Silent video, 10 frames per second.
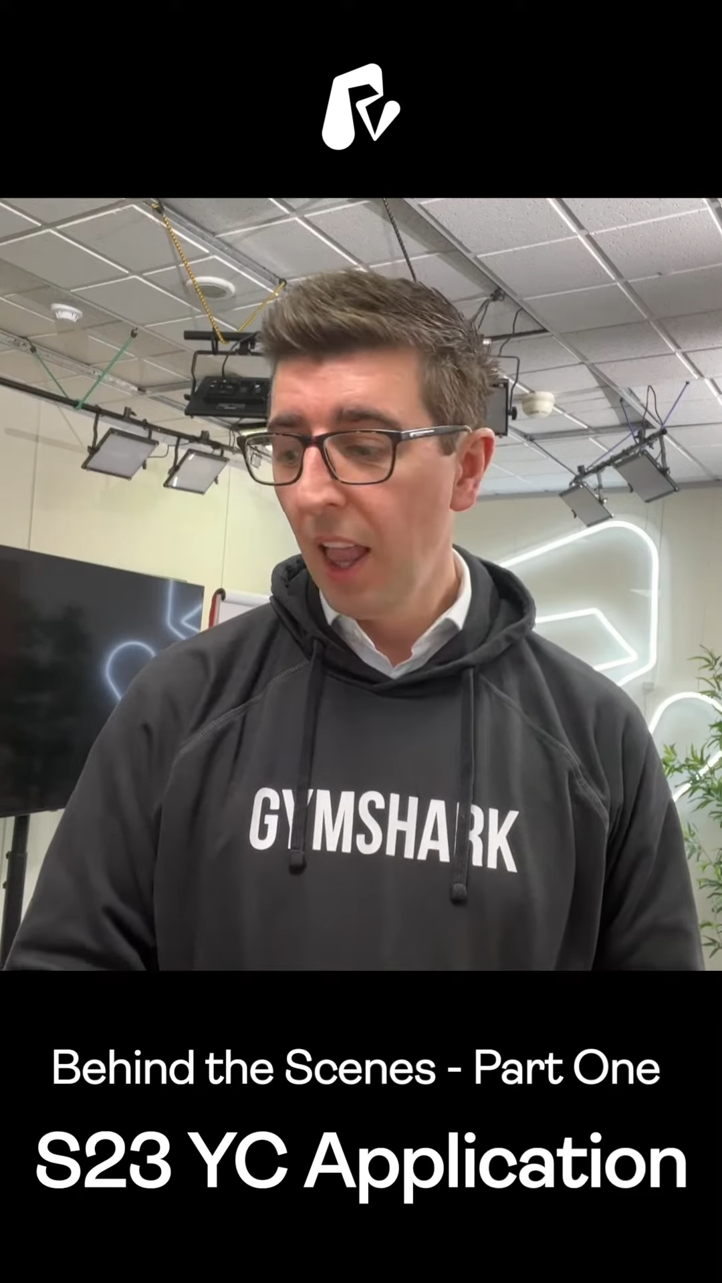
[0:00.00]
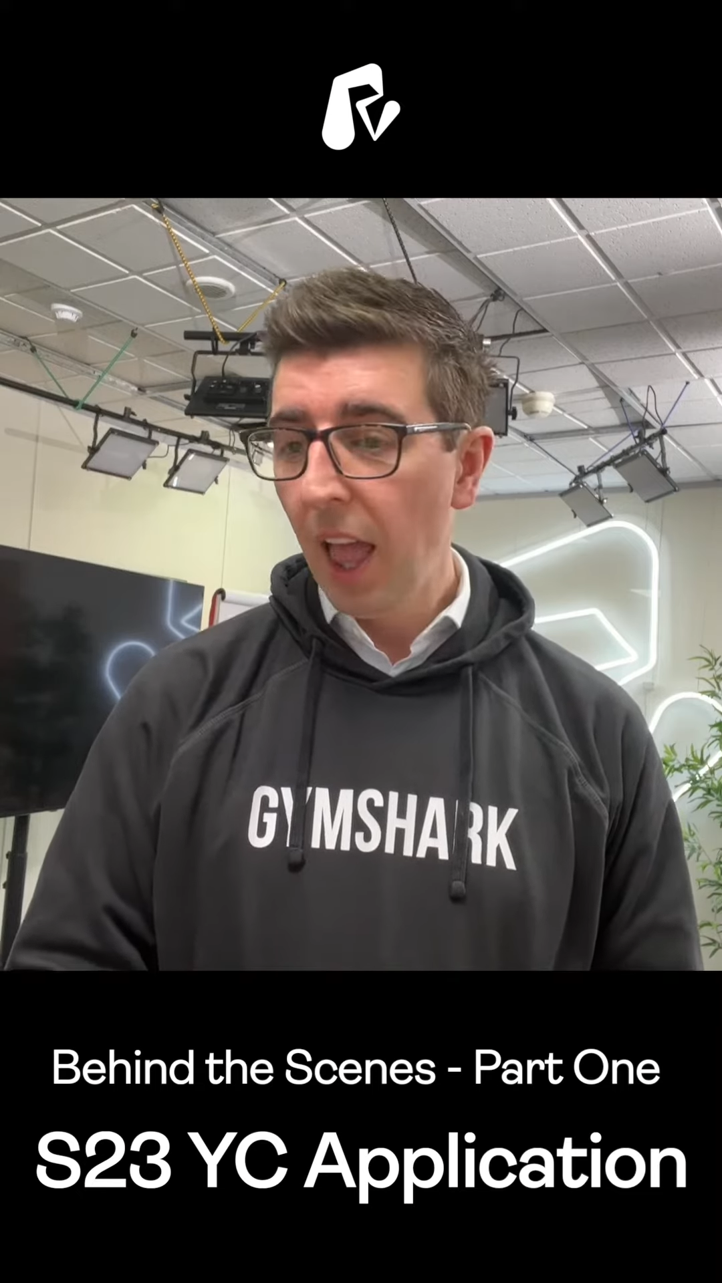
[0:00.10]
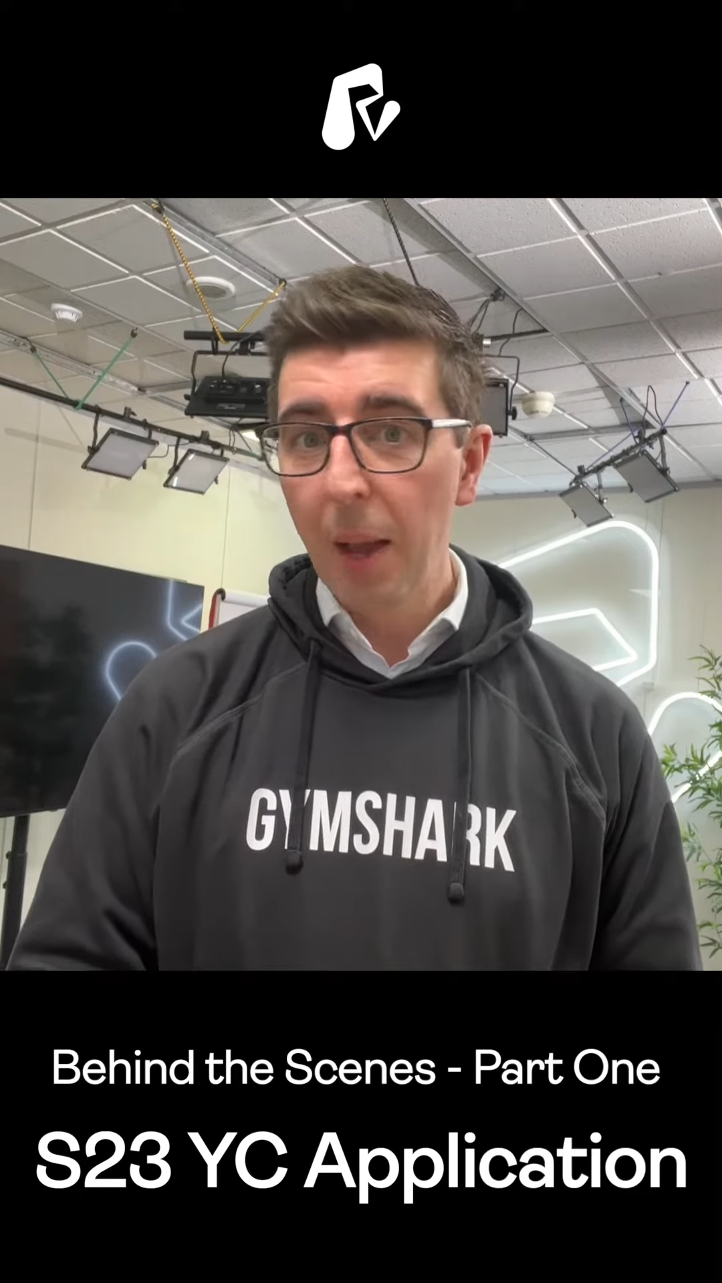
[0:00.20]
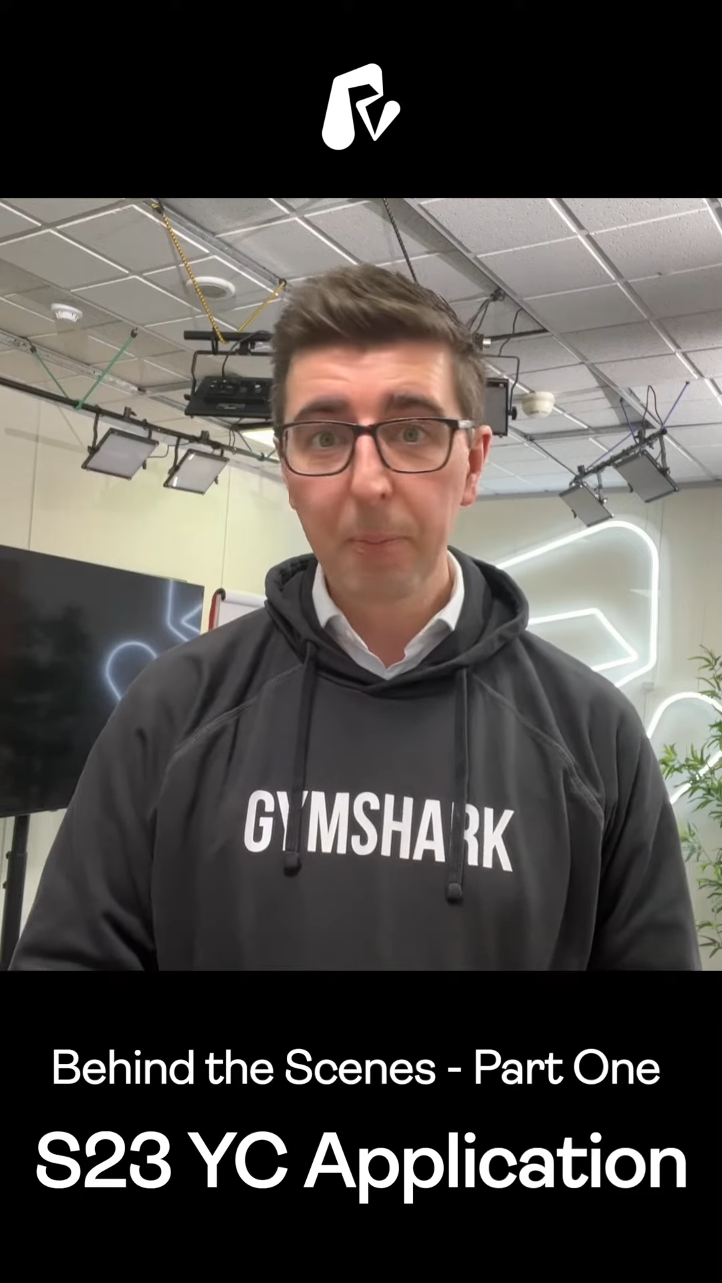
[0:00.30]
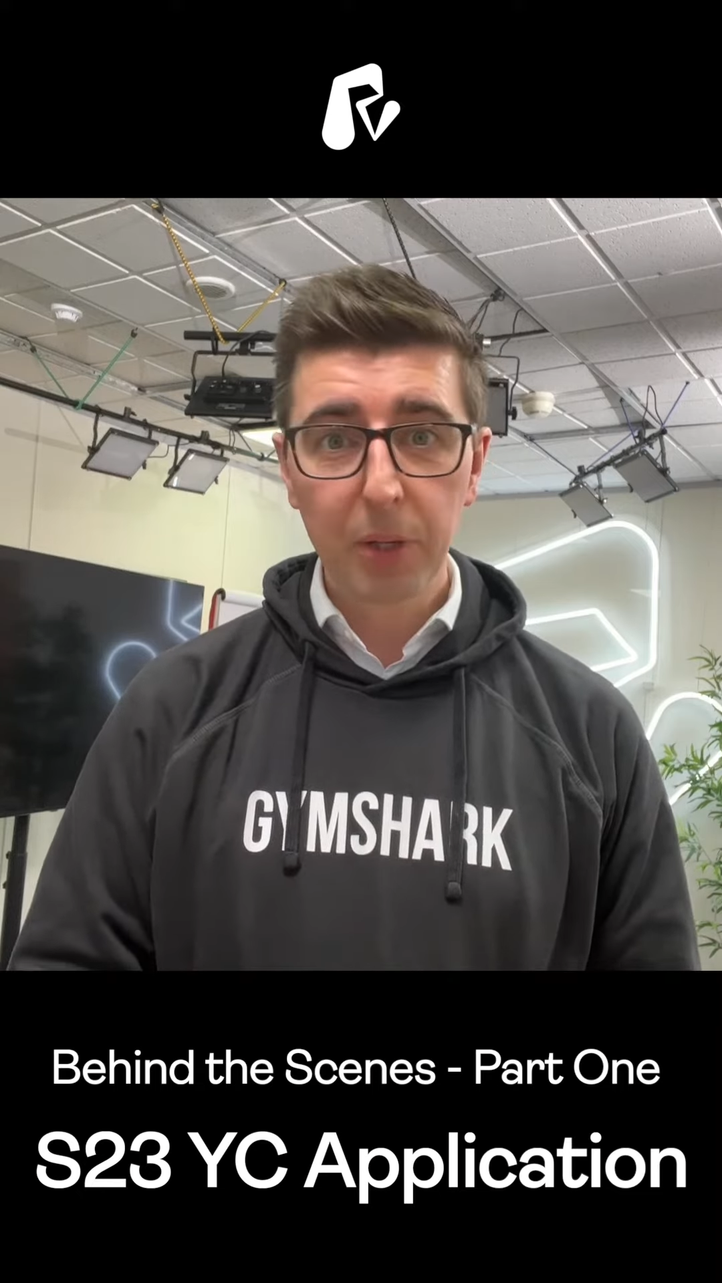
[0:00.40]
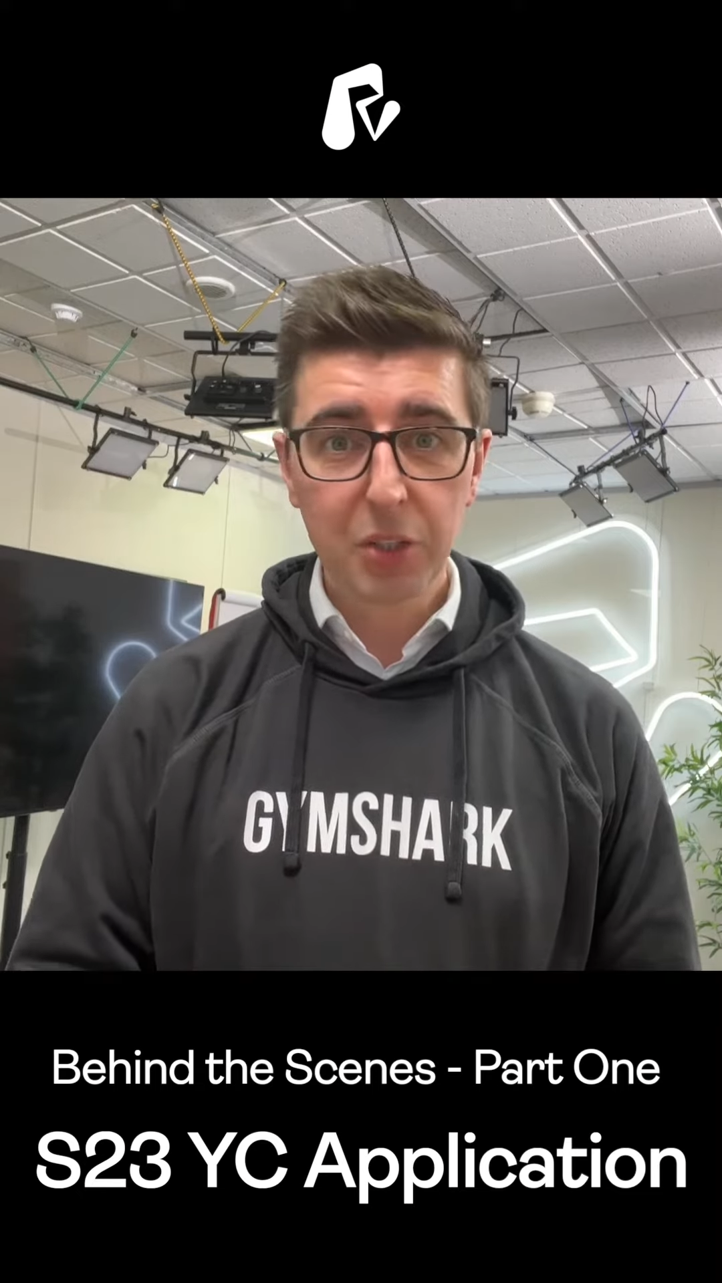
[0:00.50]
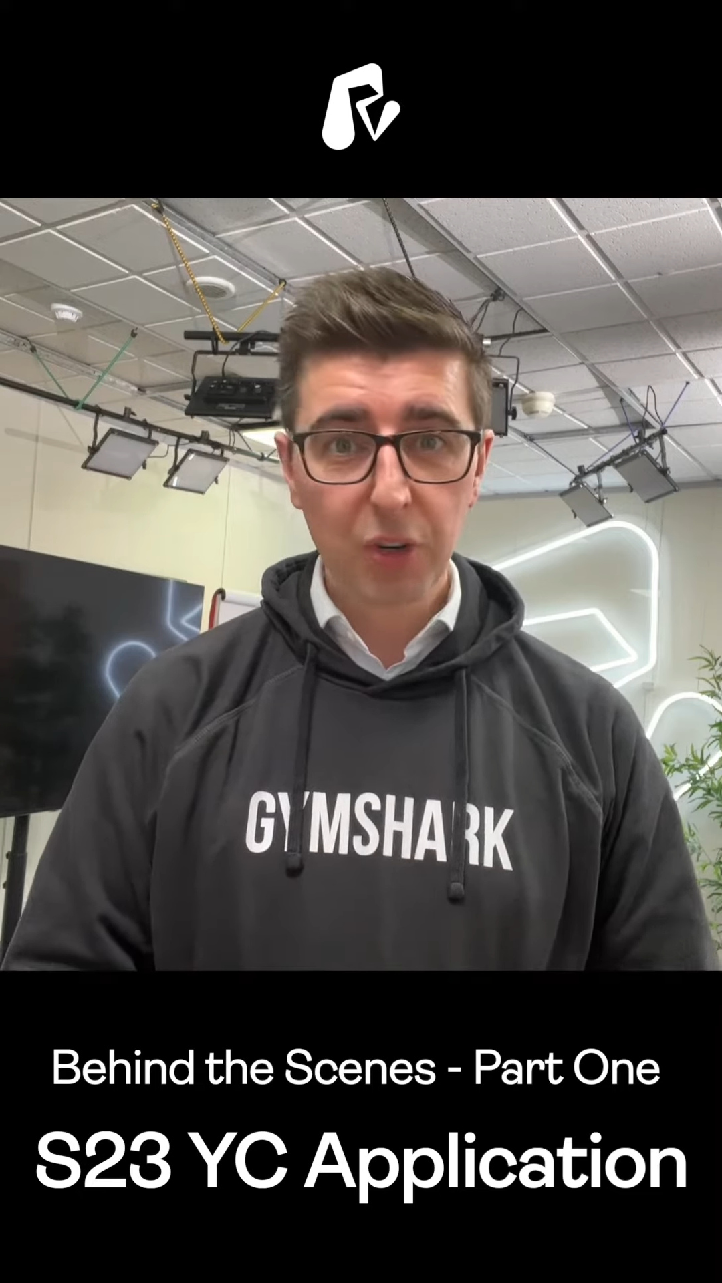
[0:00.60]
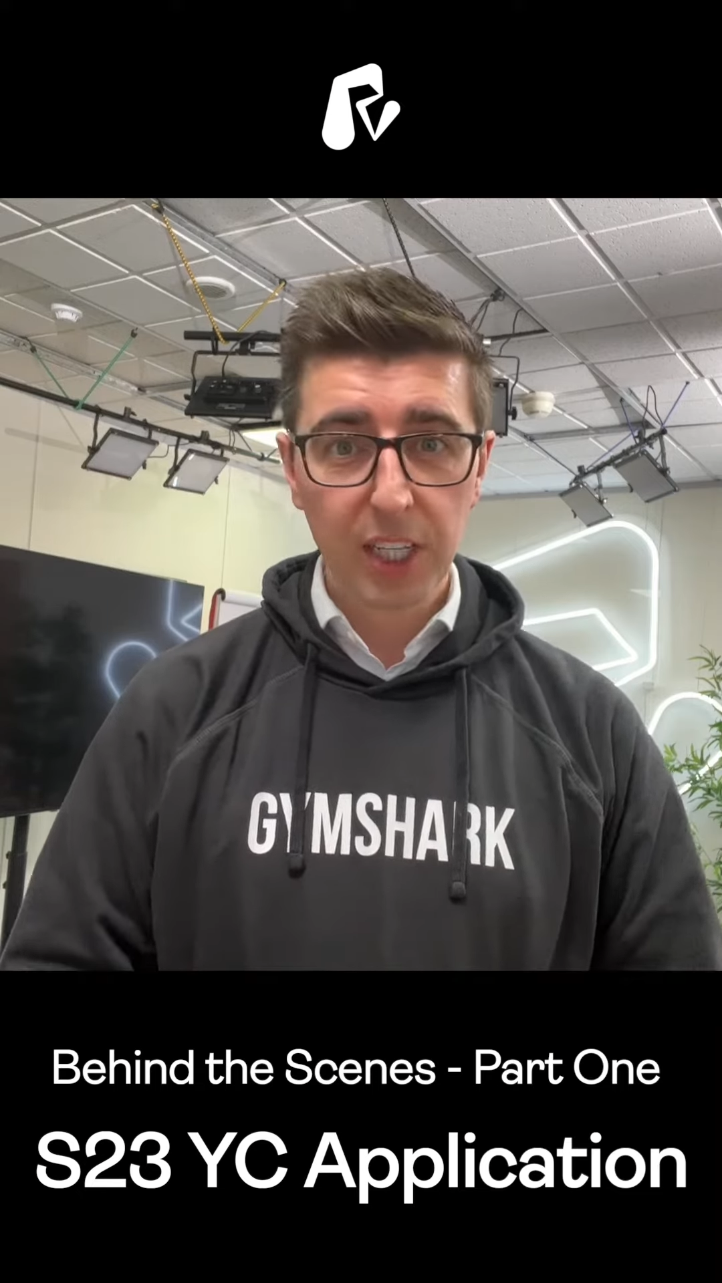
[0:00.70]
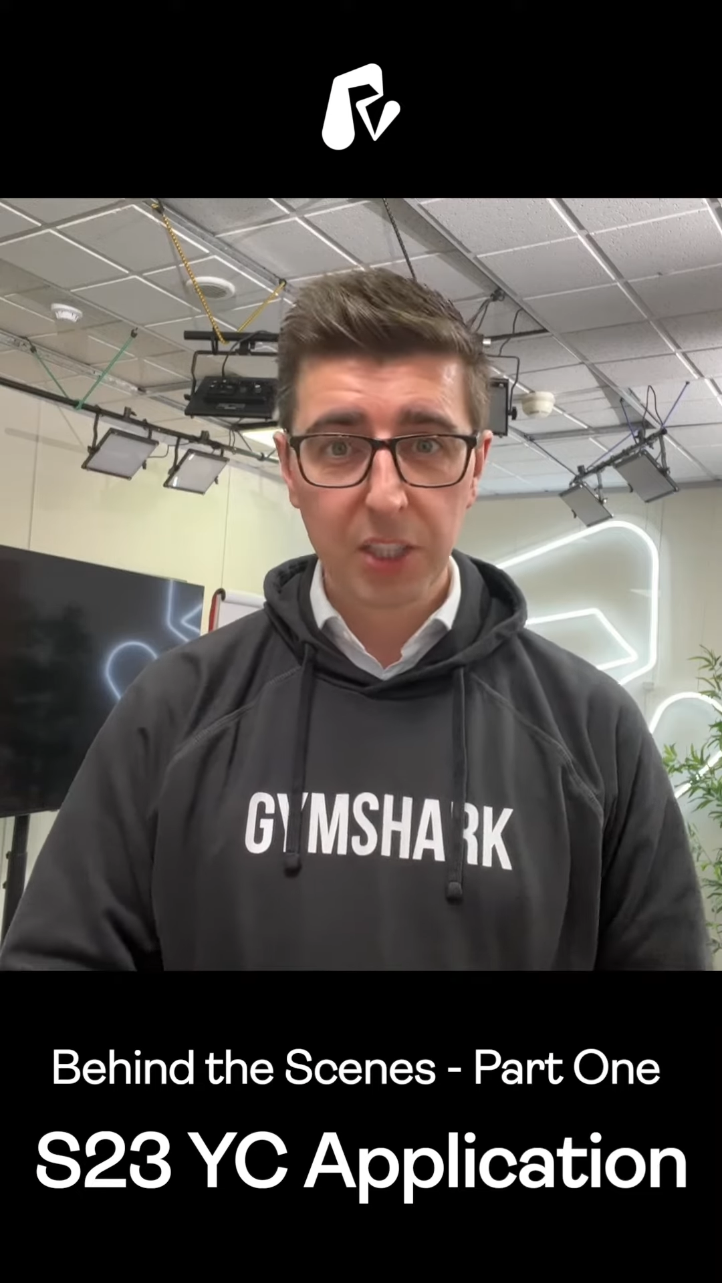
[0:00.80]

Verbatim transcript: um, but it's really